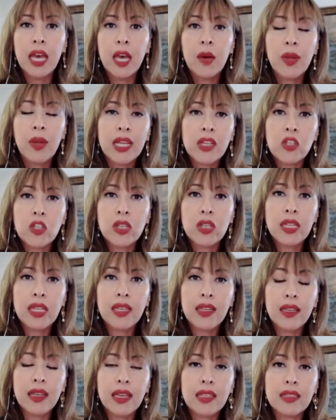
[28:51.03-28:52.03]
But
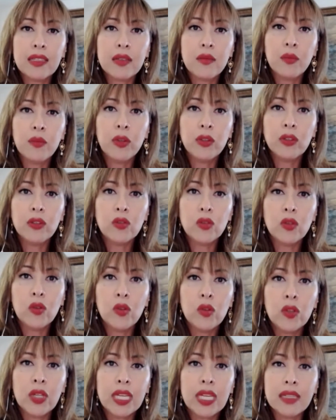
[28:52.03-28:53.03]
actually, it's important to
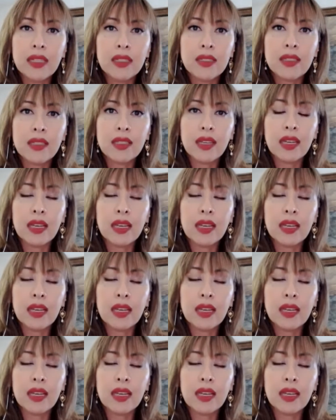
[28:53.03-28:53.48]
look at it